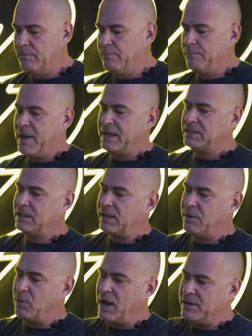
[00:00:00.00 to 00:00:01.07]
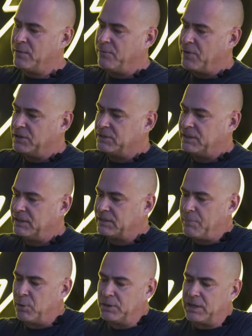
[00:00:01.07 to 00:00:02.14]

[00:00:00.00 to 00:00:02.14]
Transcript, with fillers: basically what I do first is I put the